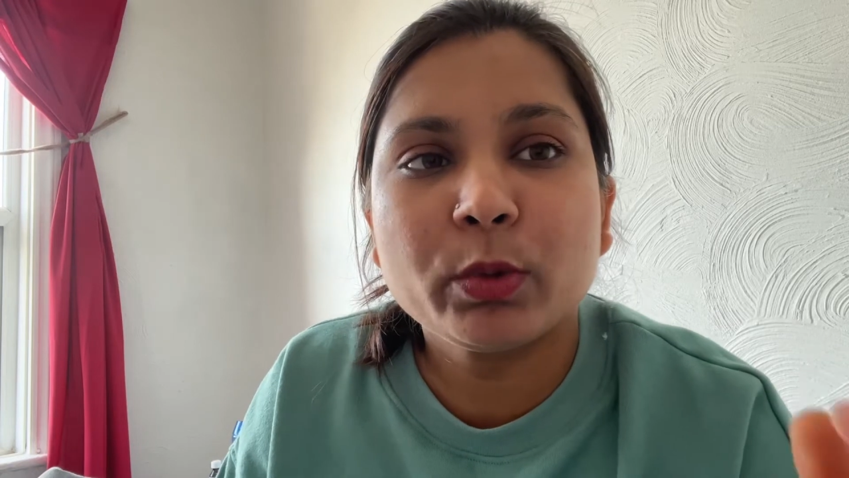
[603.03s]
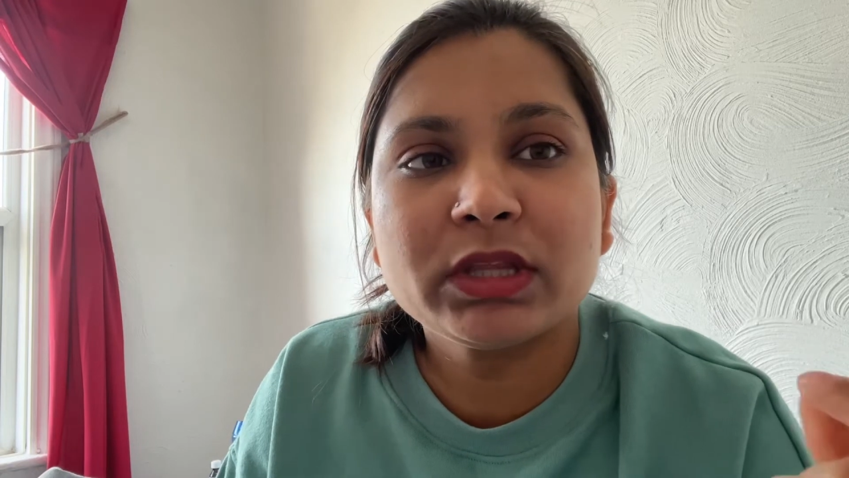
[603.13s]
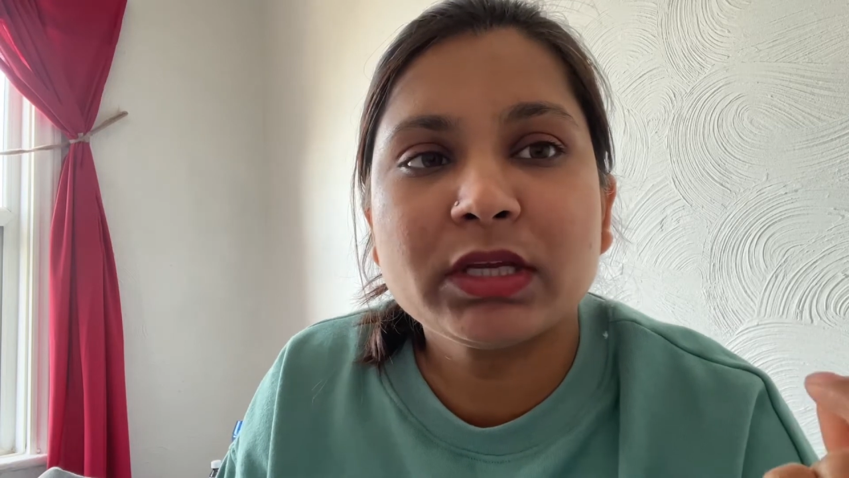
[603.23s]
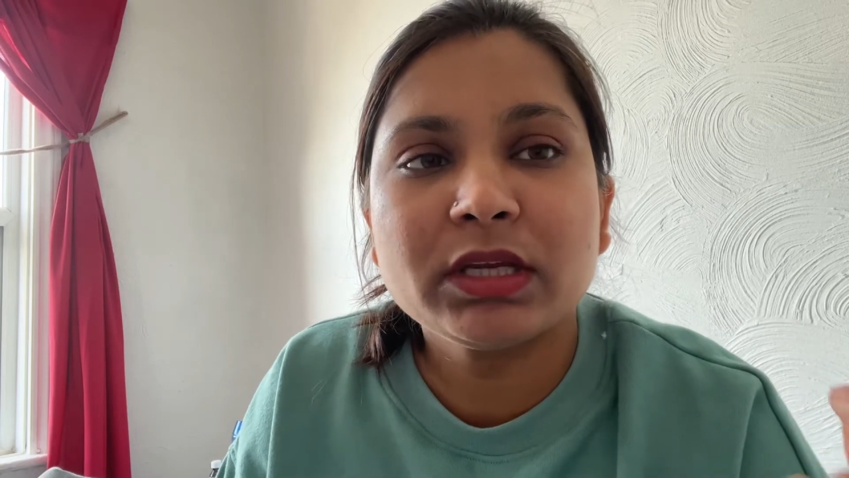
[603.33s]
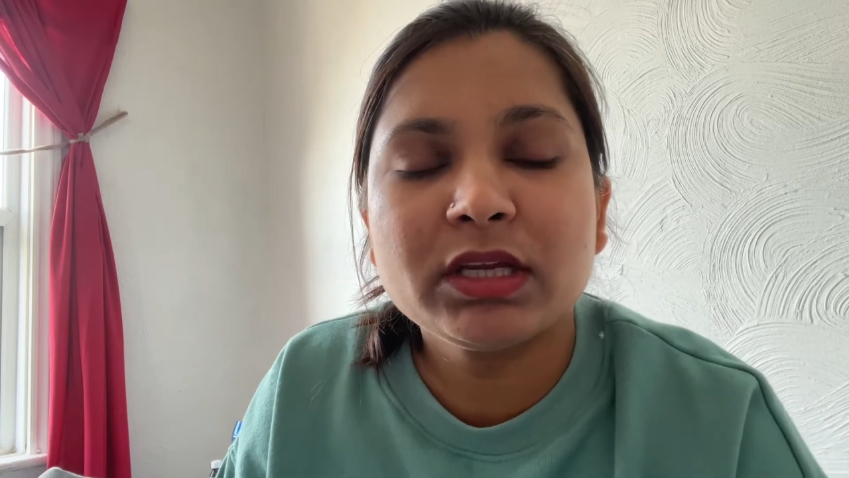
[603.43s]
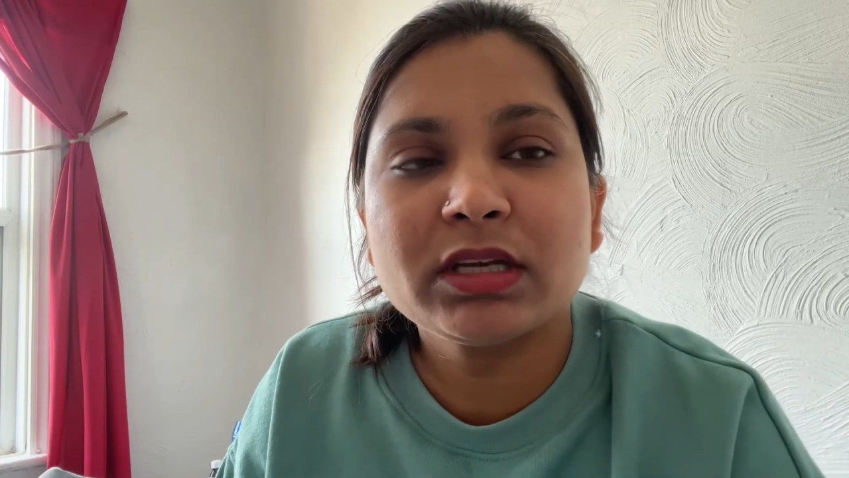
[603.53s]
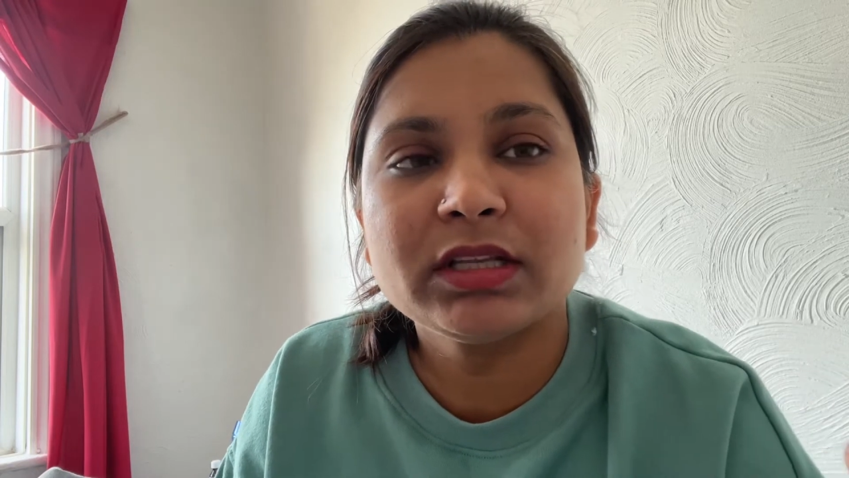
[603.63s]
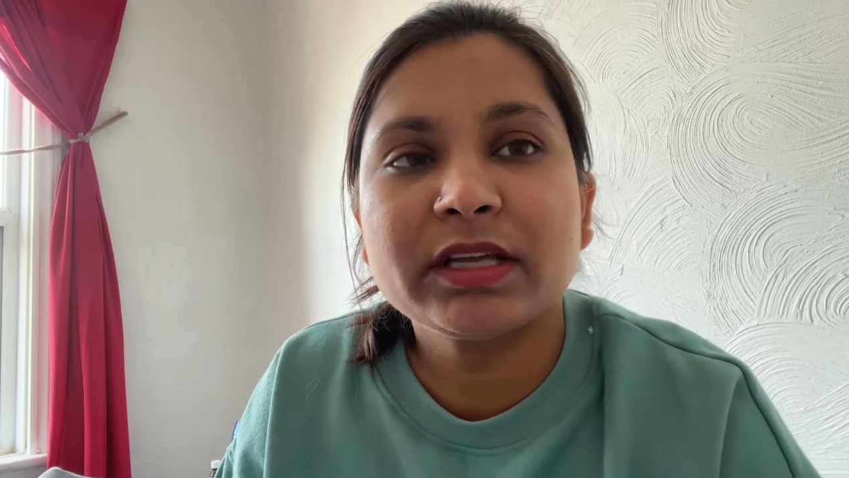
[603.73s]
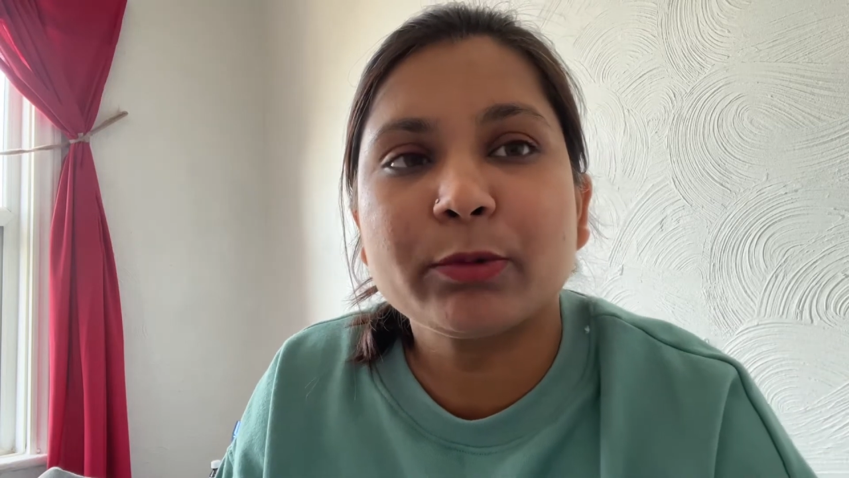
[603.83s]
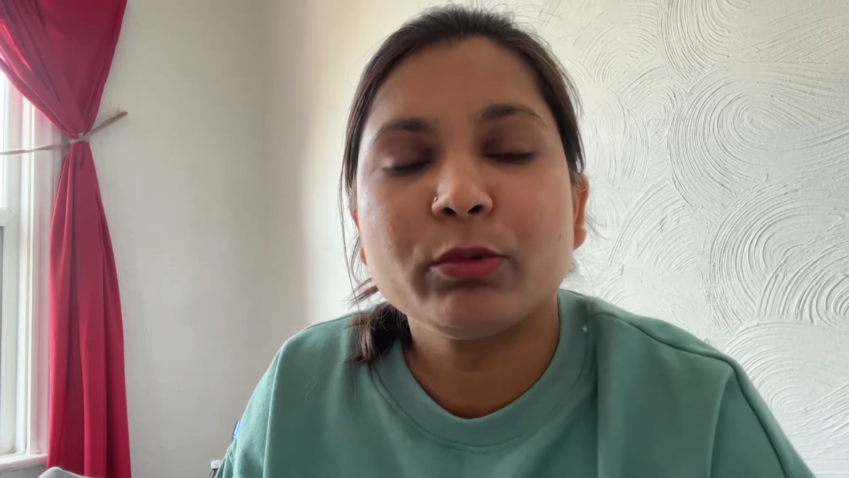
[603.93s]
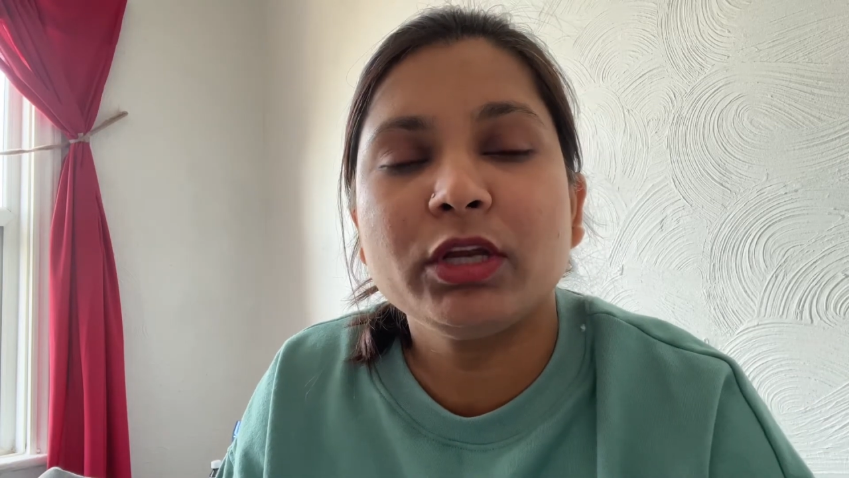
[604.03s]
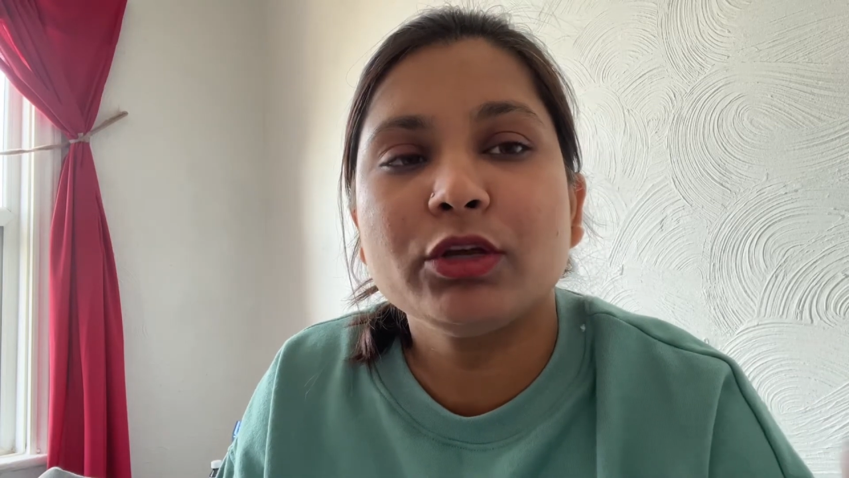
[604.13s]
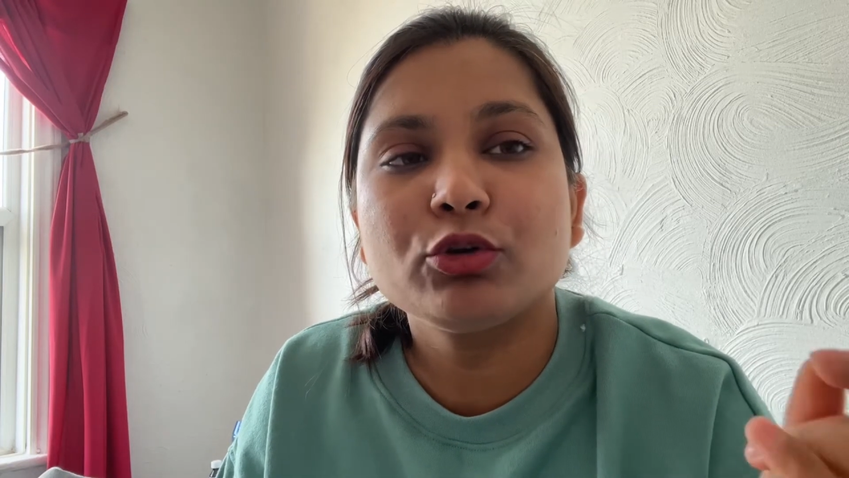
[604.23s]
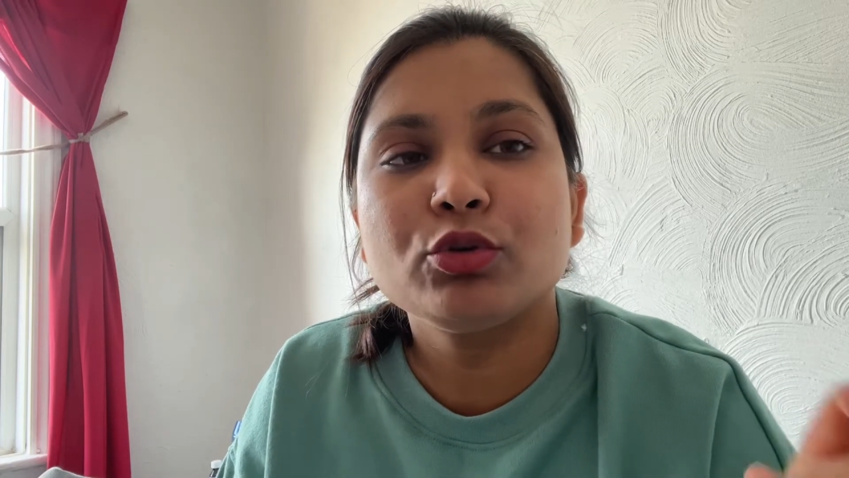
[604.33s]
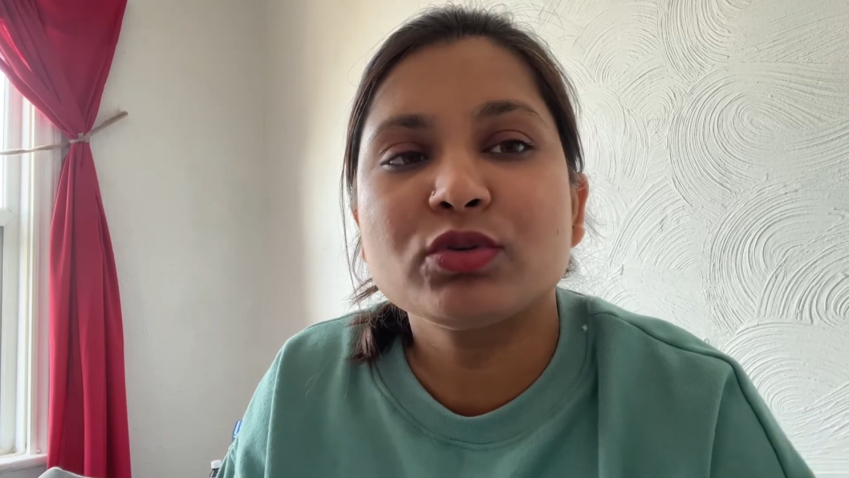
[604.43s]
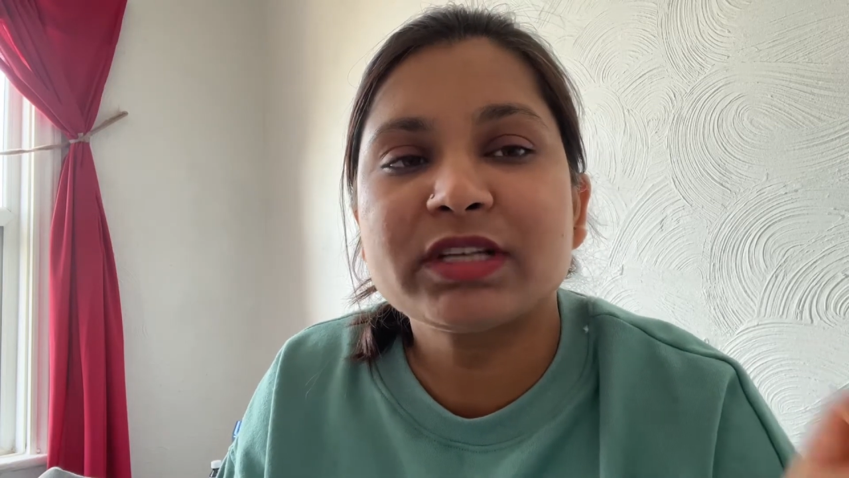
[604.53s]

needle that we need to use